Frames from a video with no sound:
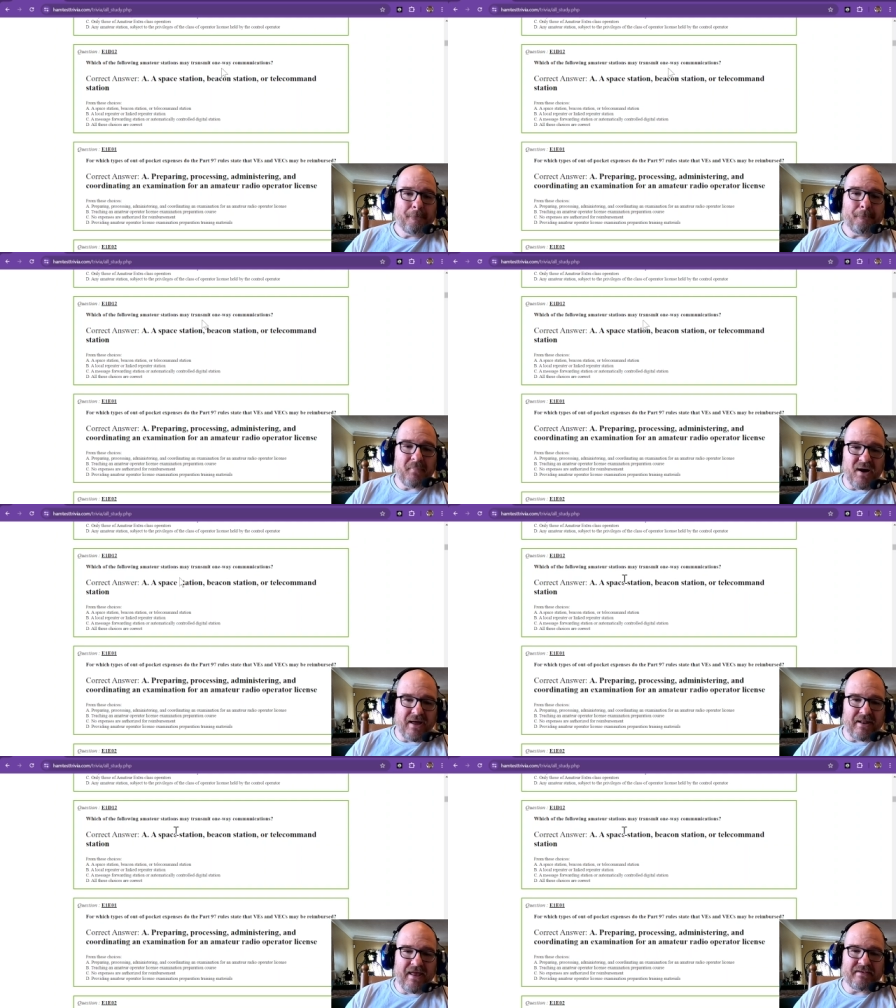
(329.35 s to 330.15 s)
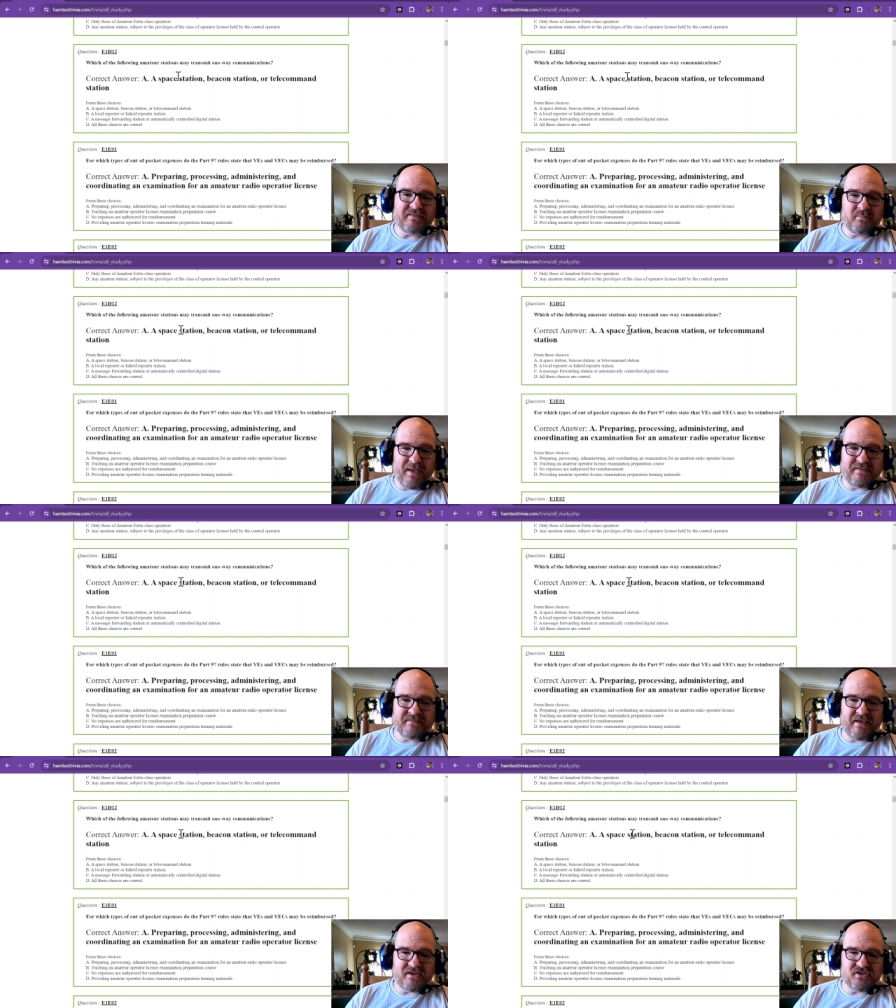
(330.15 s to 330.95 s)
but a space
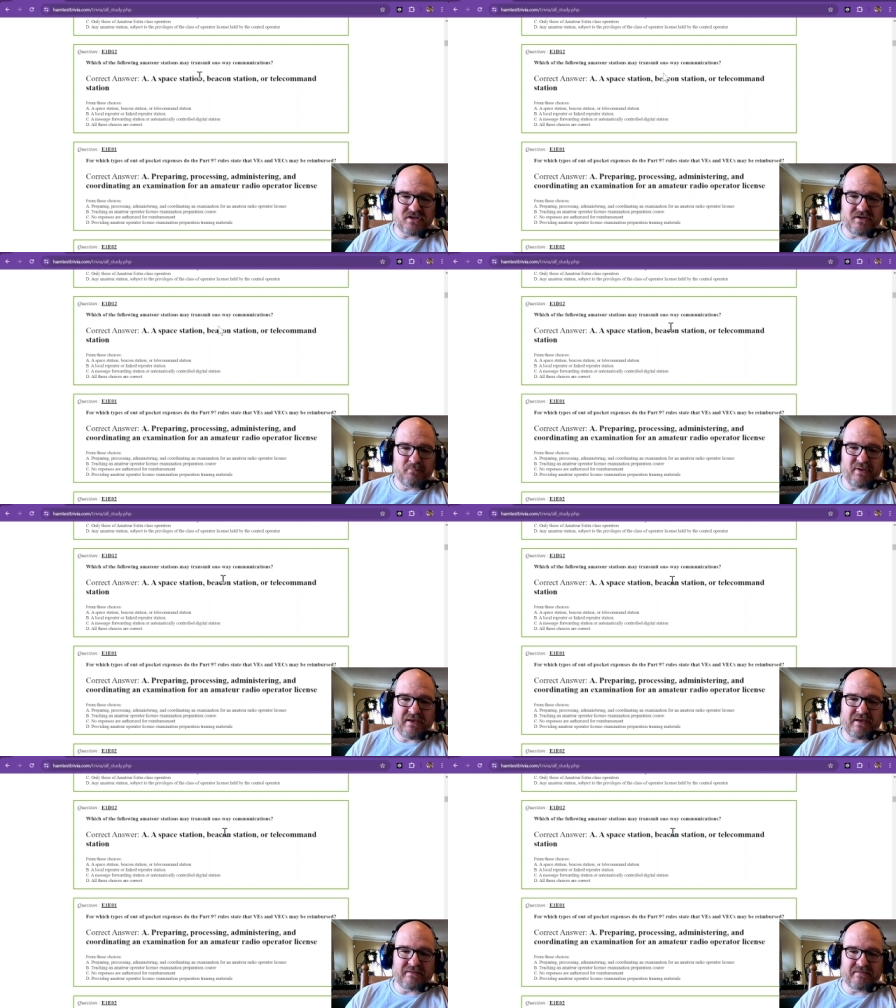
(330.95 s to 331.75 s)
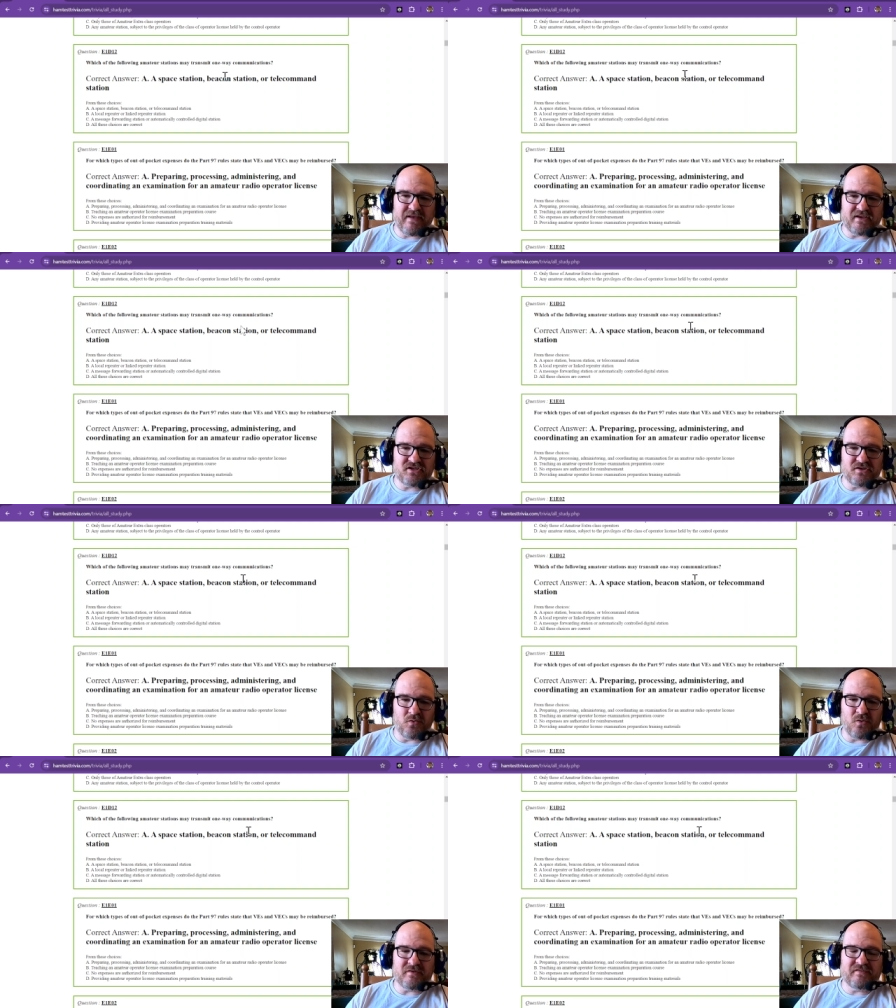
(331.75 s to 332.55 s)
station, beacon station,
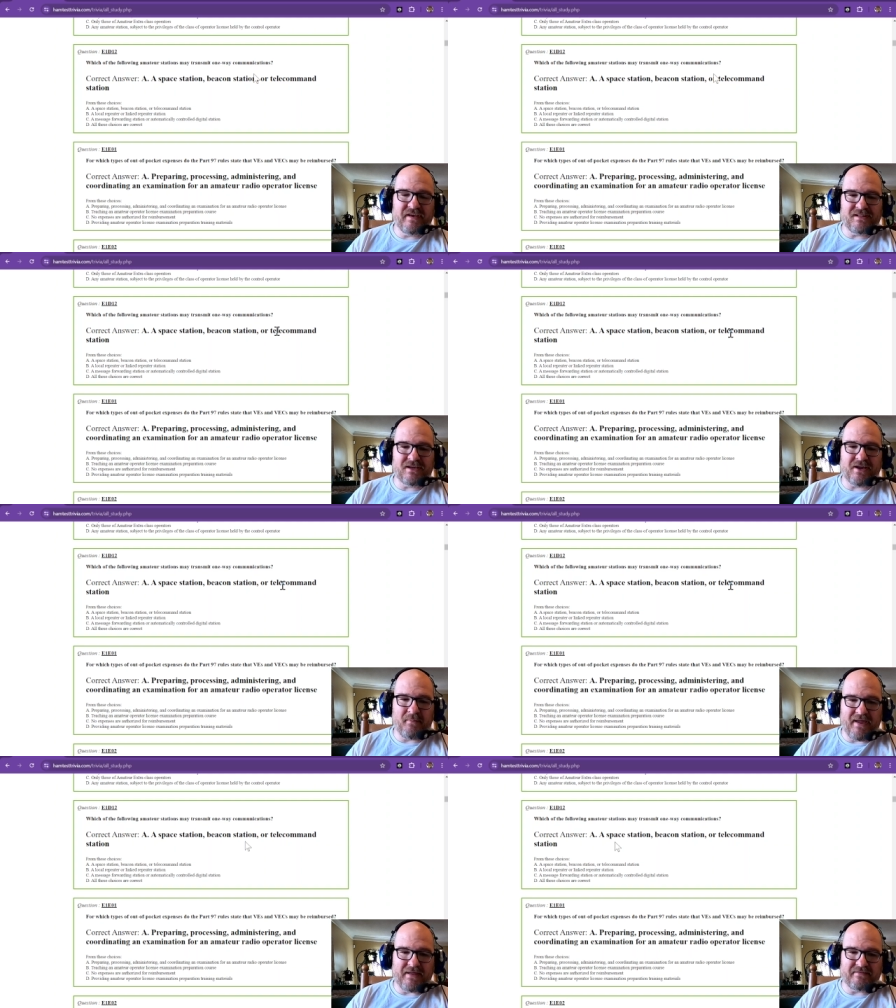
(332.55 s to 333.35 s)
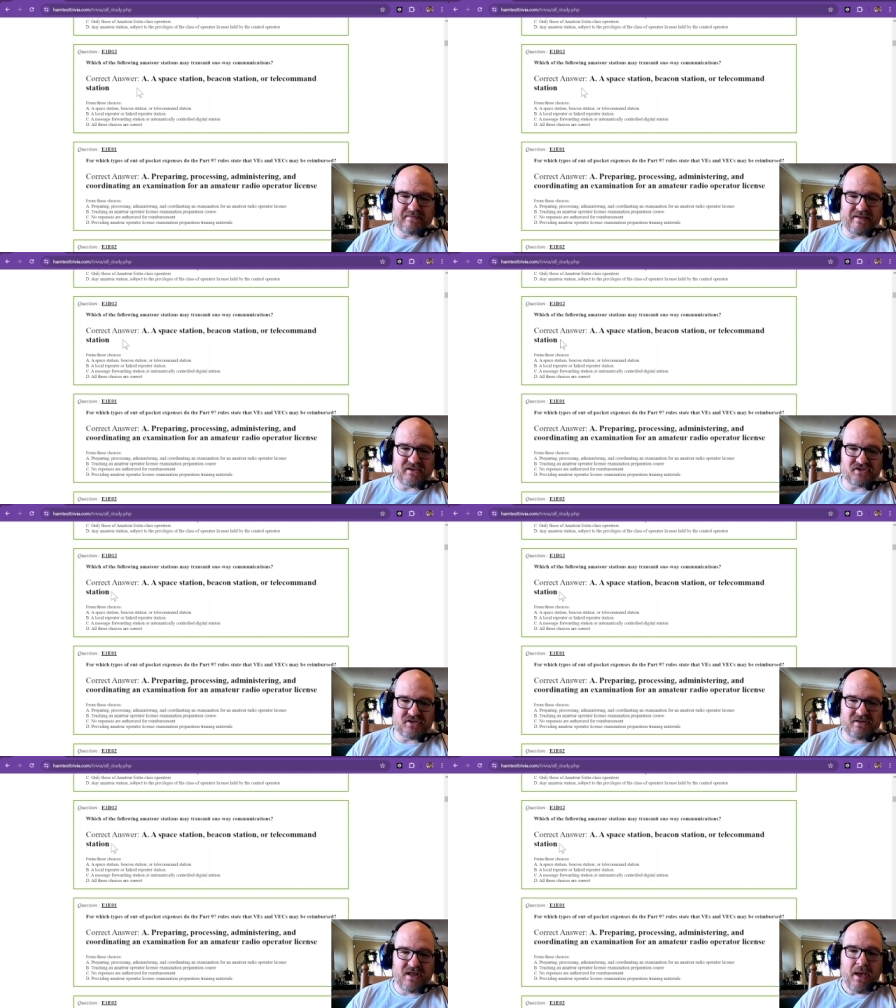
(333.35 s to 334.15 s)
or telecommand
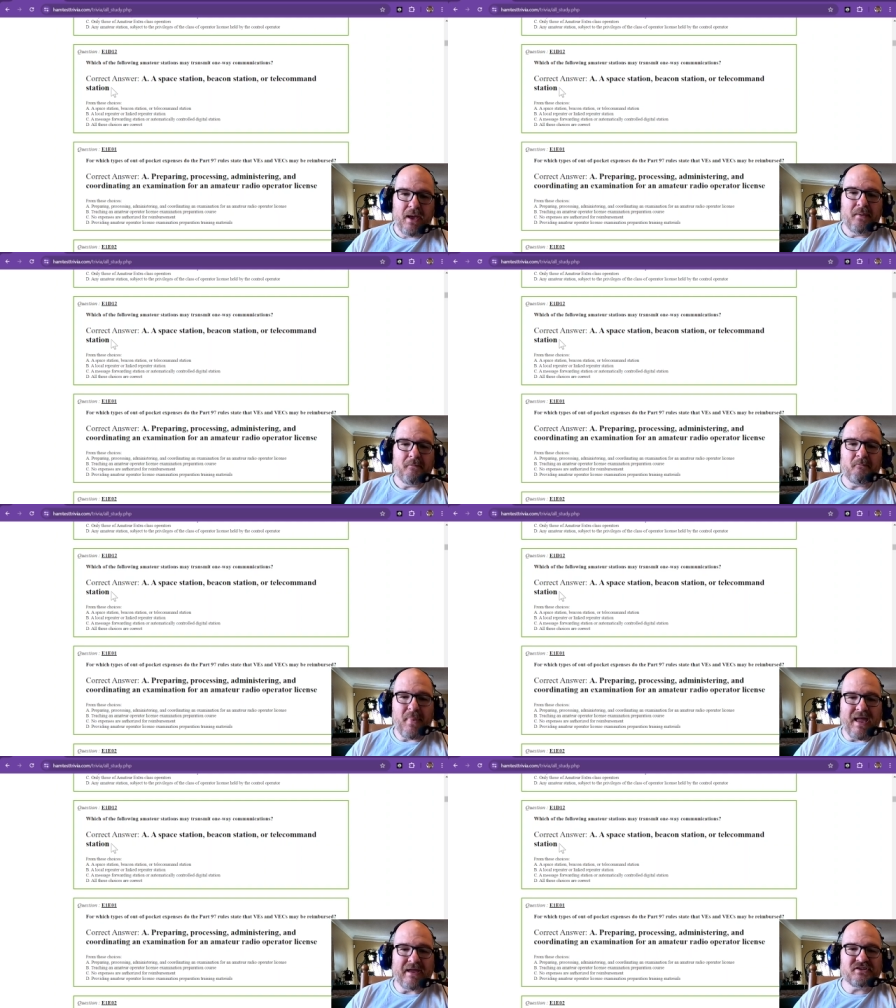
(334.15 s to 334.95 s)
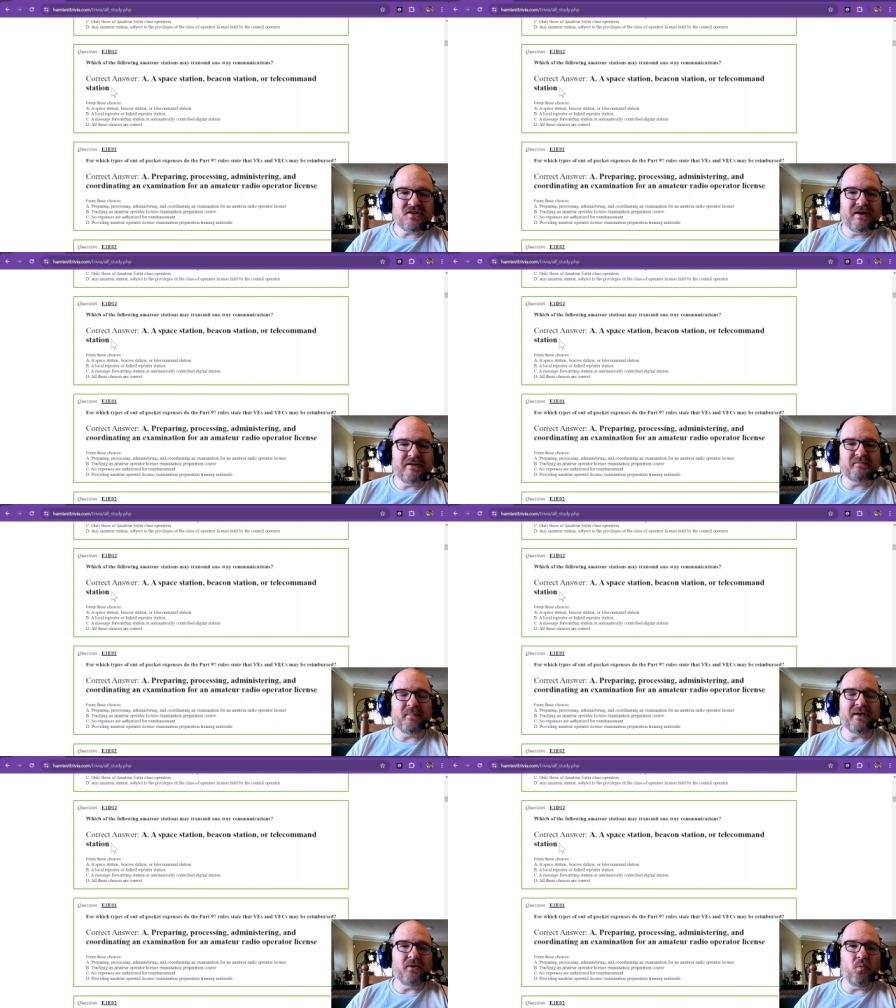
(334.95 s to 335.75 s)
station may
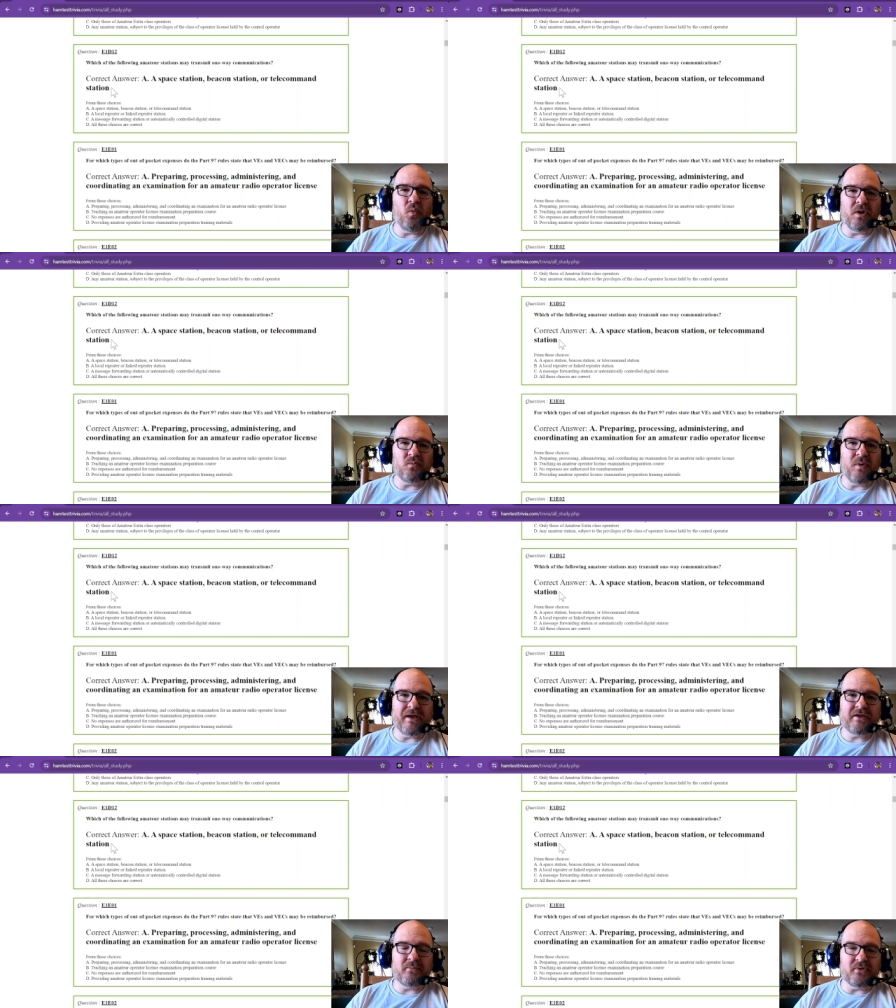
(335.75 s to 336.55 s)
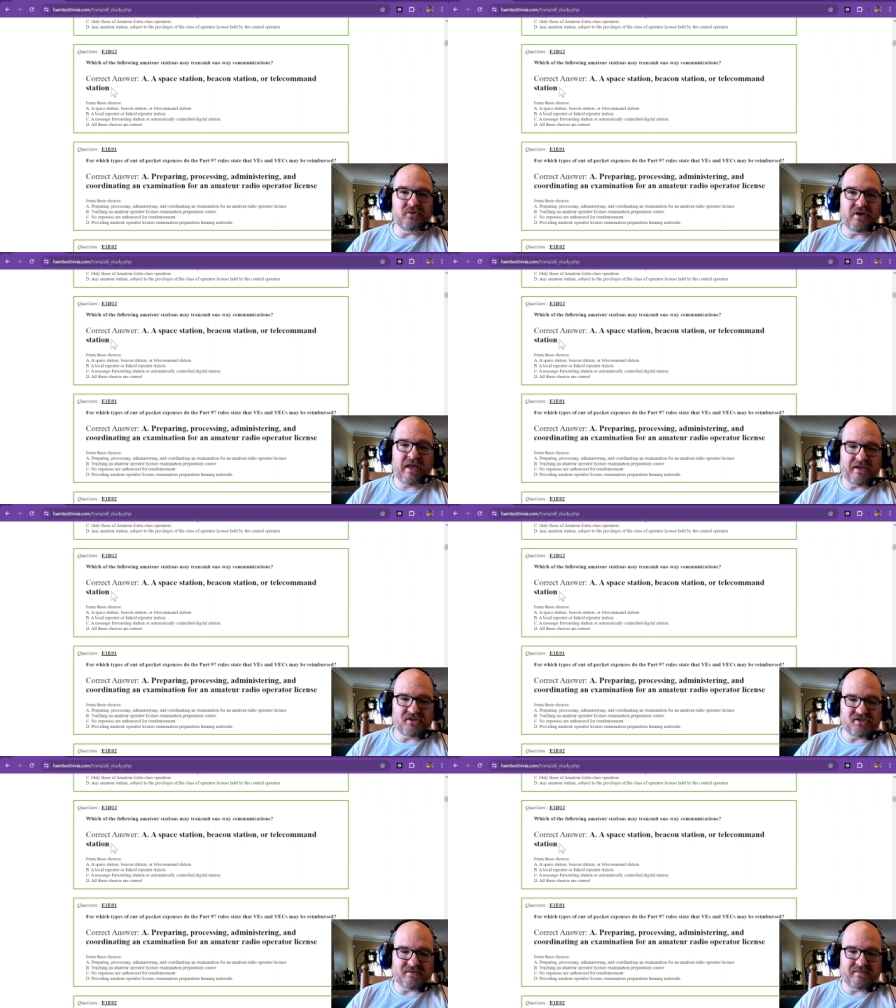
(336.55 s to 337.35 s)
transmit one way
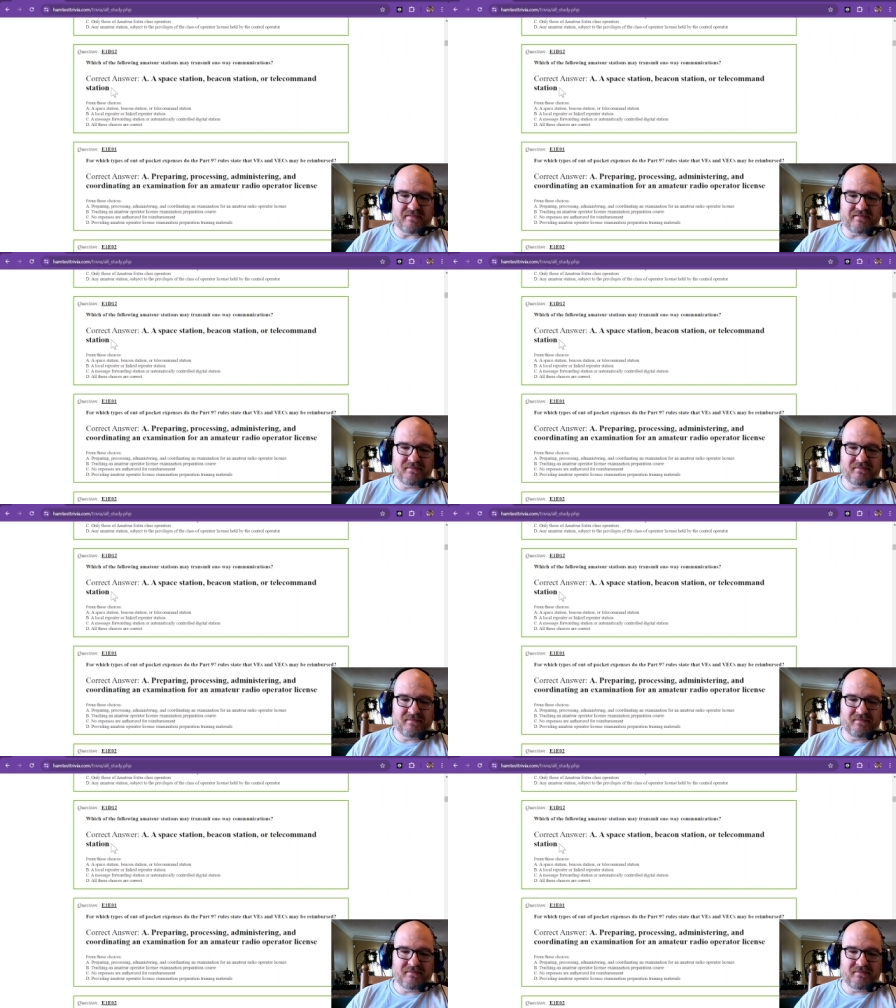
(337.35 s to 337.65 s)
communications.